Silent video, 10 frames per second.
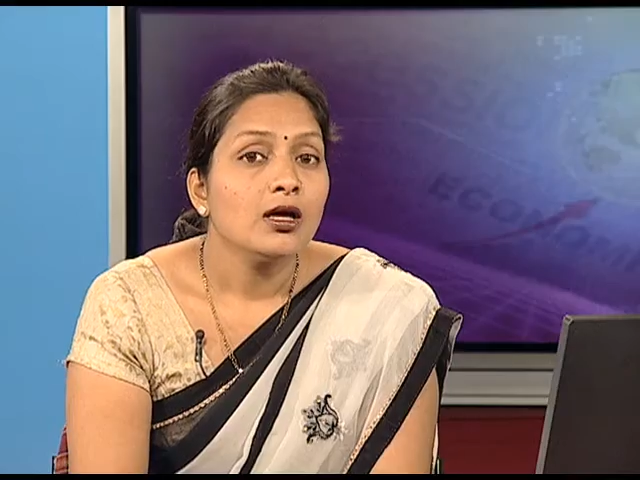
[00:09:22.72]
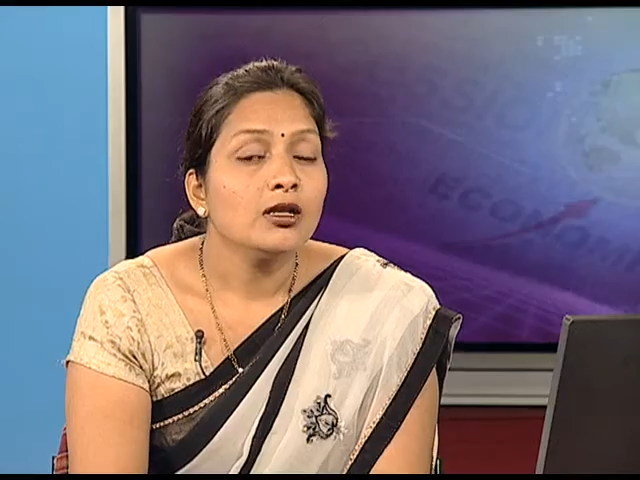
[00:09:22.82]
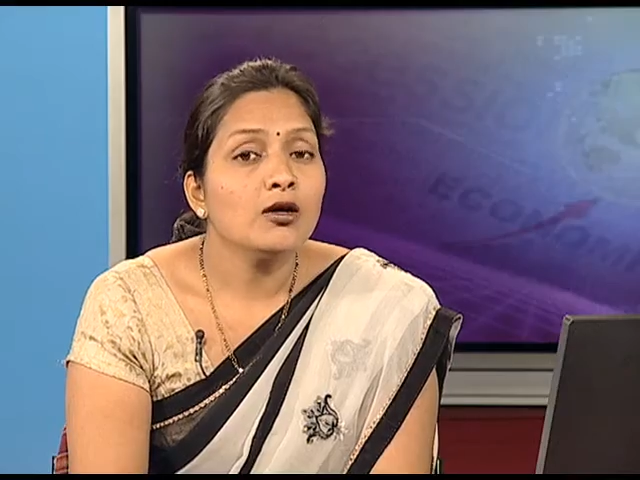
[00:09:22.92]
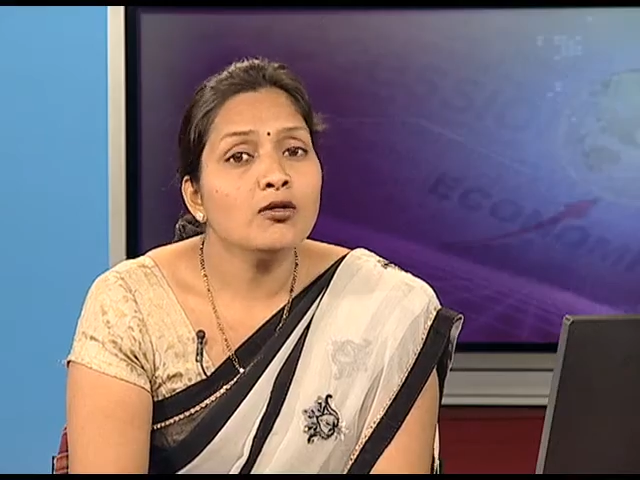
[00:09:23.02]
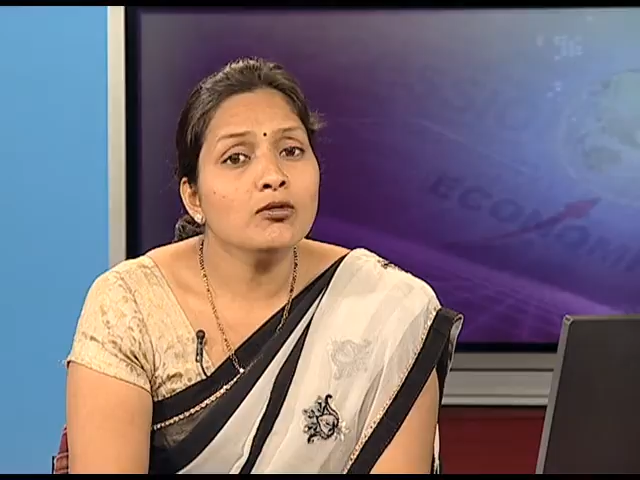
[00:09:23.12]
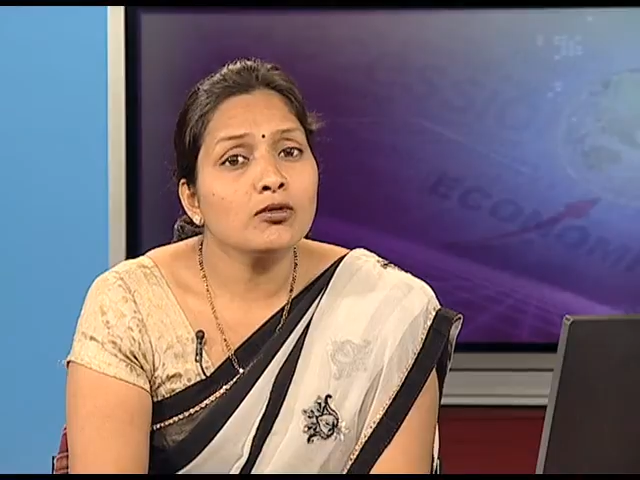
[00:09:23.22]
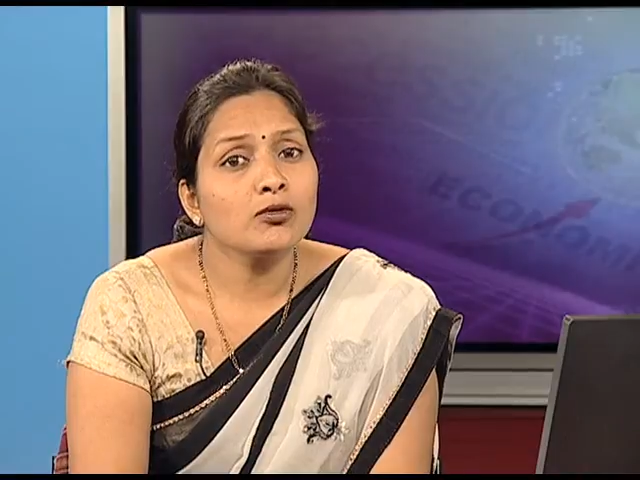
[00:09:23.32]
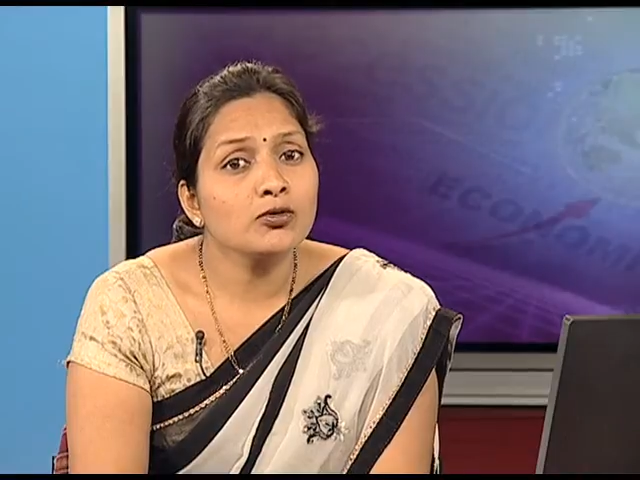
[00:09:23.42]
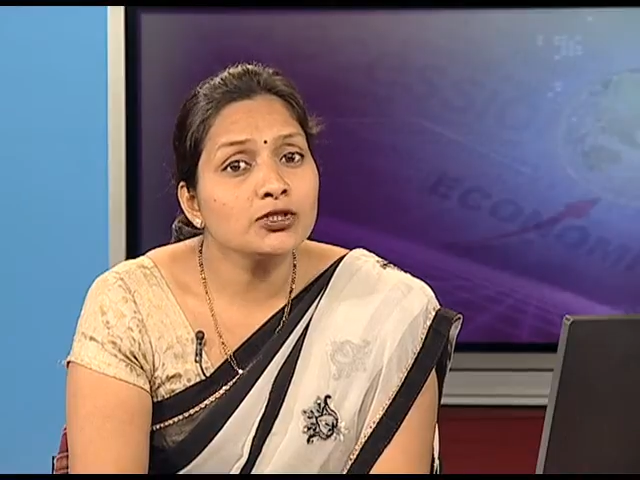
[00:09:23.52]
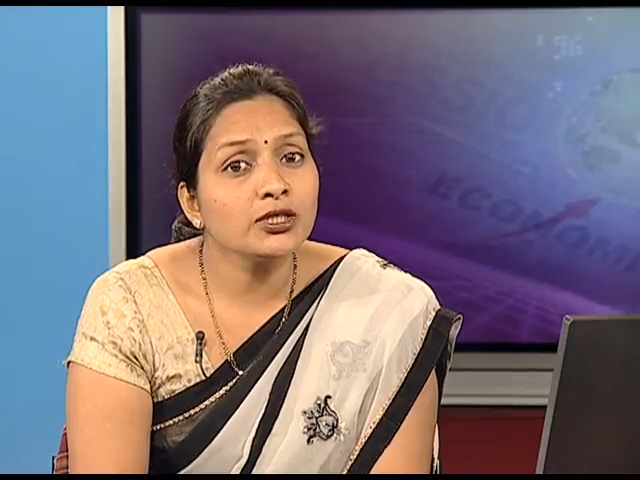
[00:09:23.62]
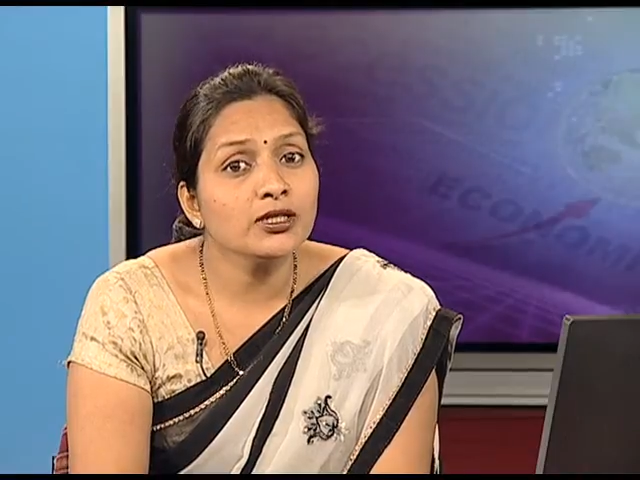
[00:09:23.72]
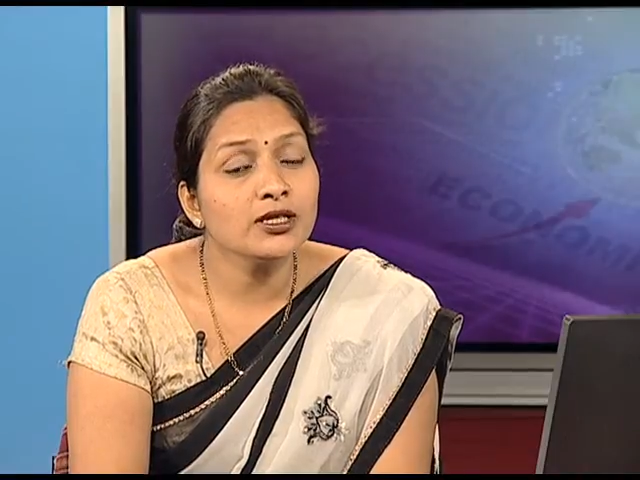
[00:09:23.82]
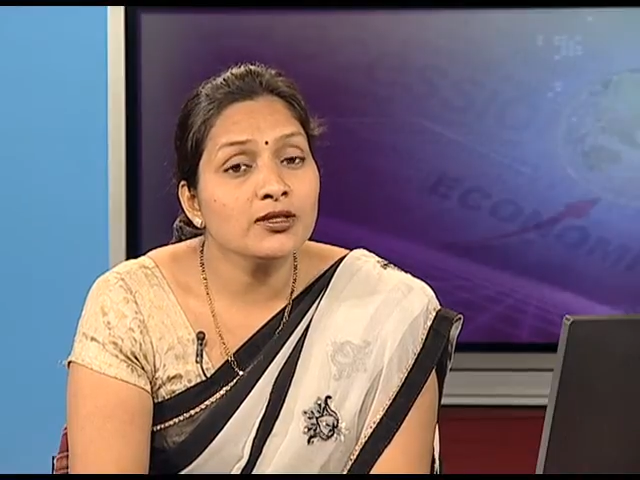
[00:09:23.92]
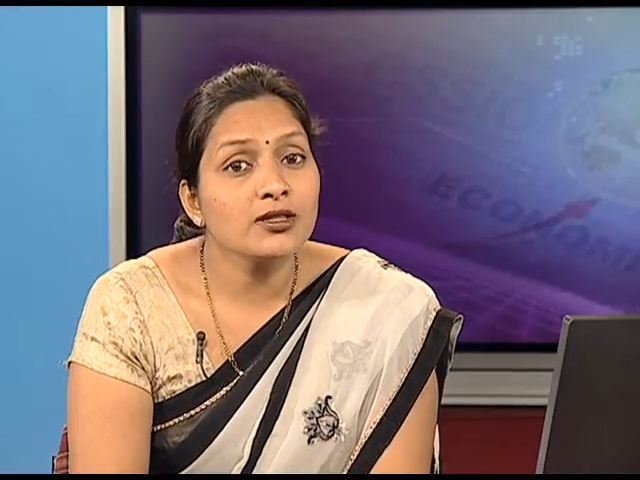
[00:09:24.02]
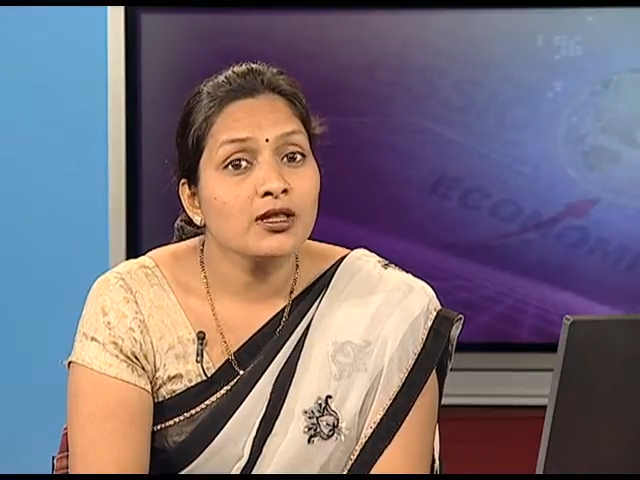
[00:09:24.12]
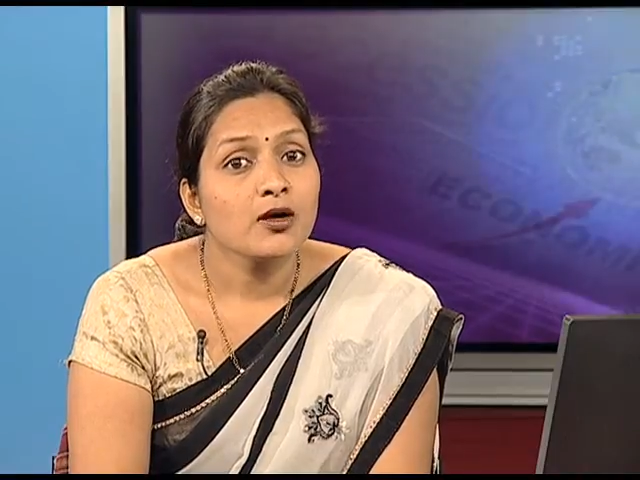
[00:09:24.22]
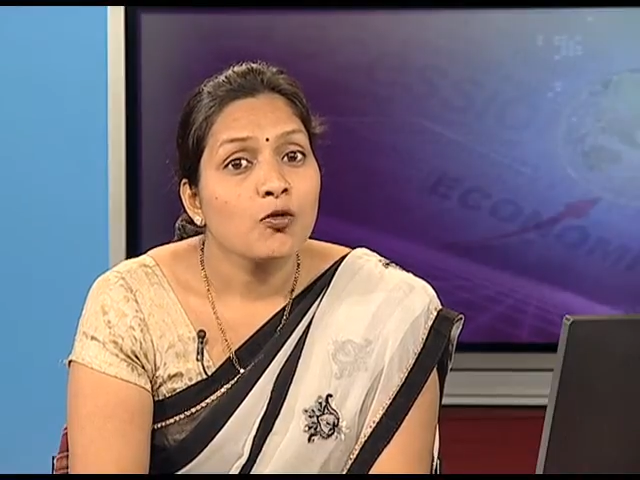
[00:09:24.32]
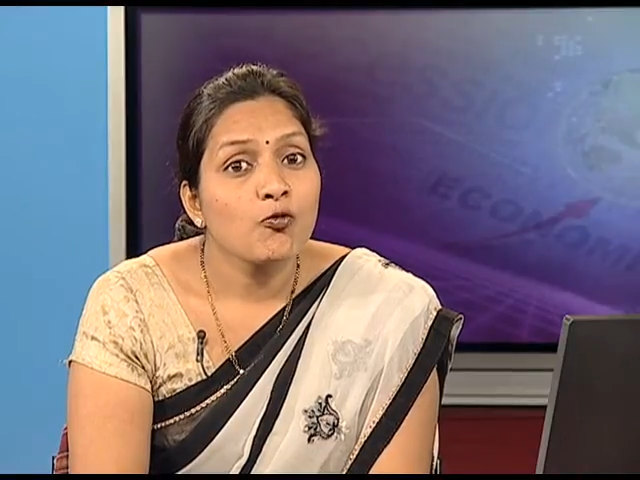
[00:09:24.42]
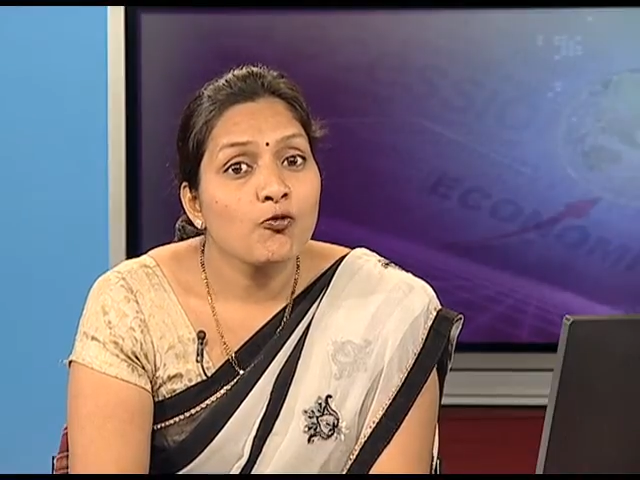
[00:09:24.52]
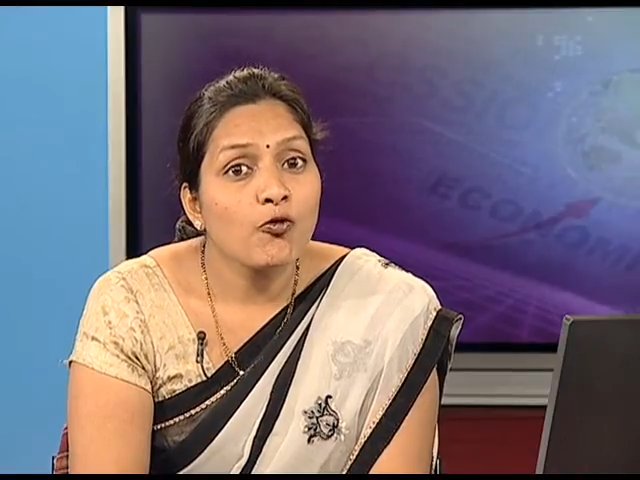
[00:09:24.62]
Now, question is
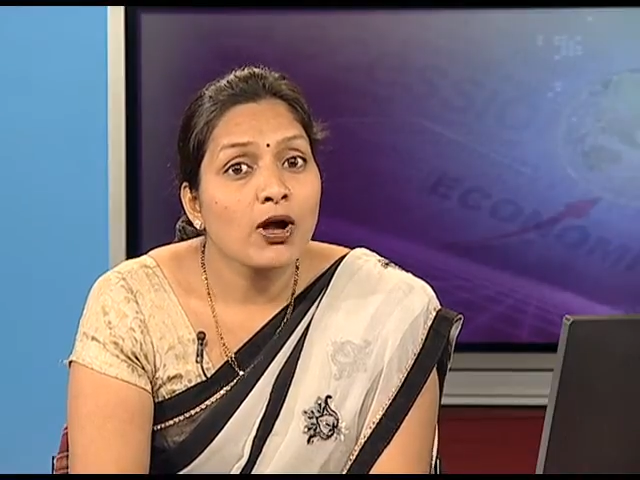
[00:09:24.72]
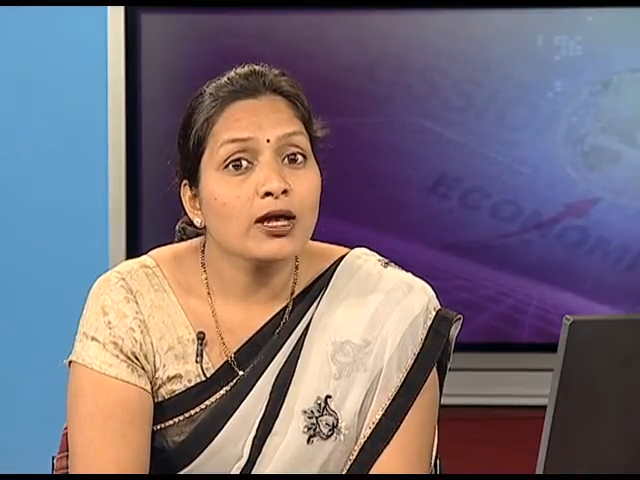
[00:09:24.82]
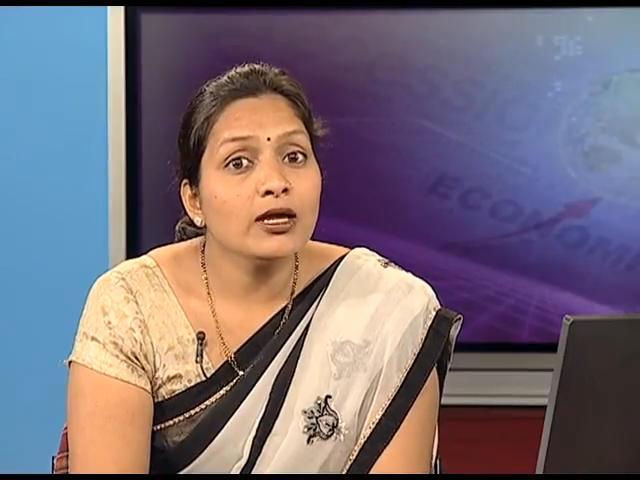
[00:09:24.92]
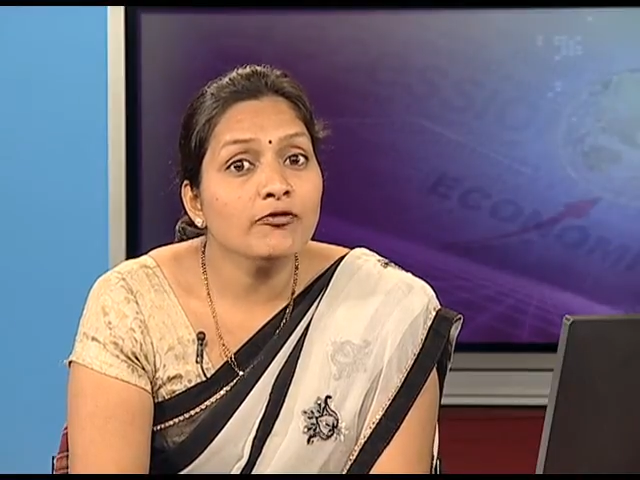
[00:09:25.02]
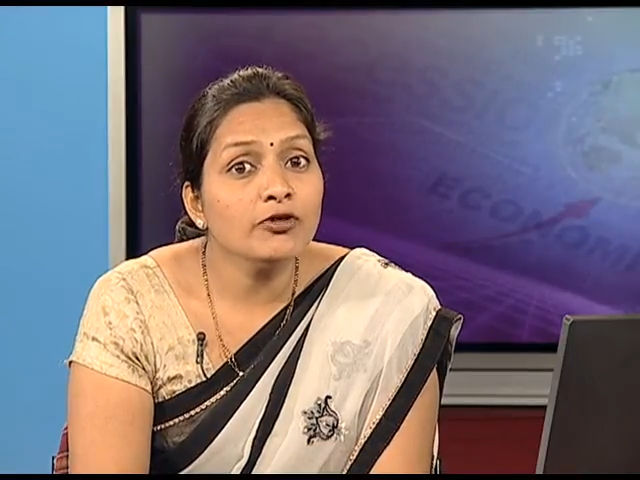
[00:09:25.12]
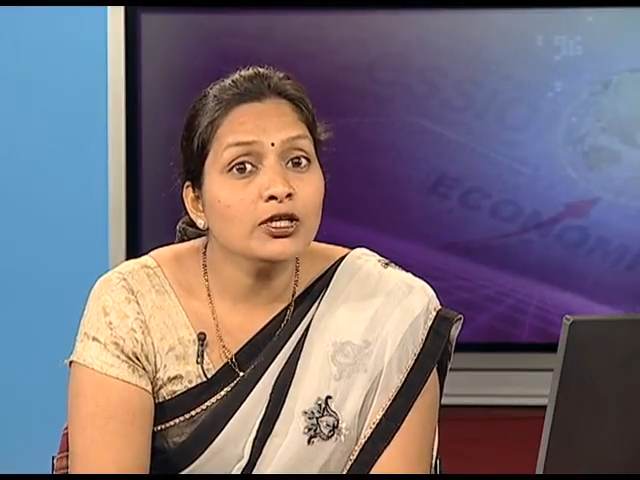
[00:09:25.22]
why we